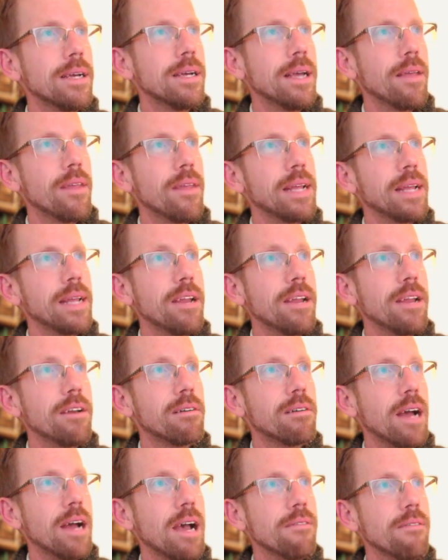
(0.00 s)
And then
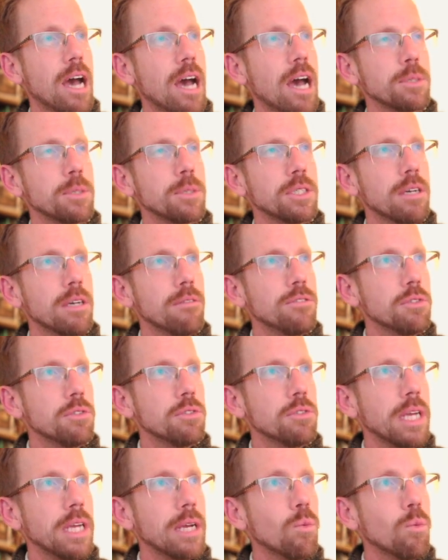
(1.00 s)
here I have the option of
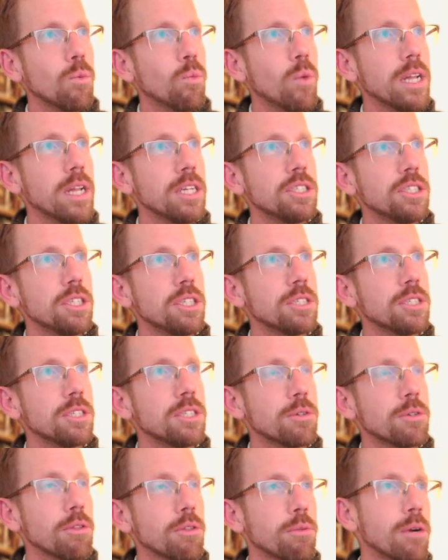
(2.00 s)
choosing 1-inch,
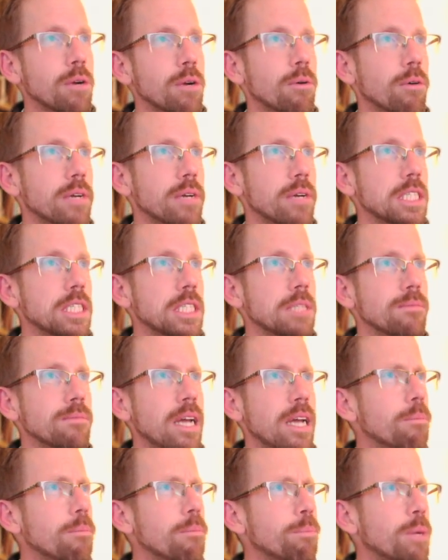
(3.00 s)
2-inch, or 3/4 inch.
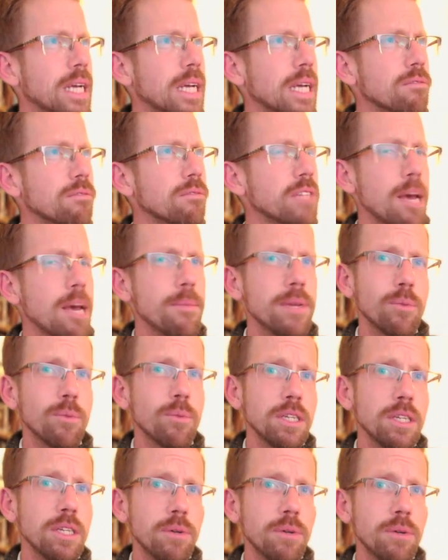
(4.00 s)
Now, protective laminate,
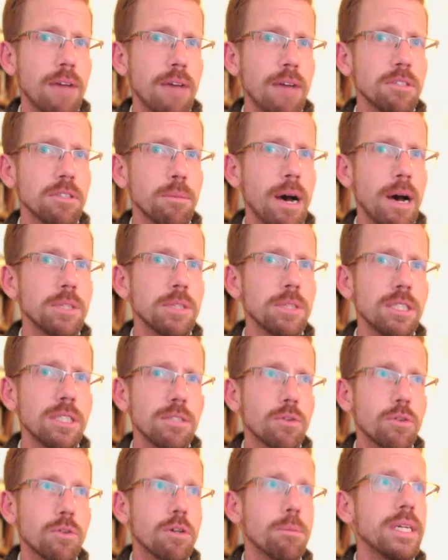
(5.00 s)
we do have some options
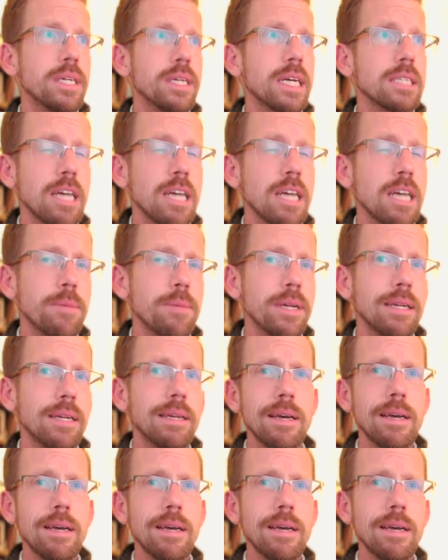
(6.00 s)
for protective laminate.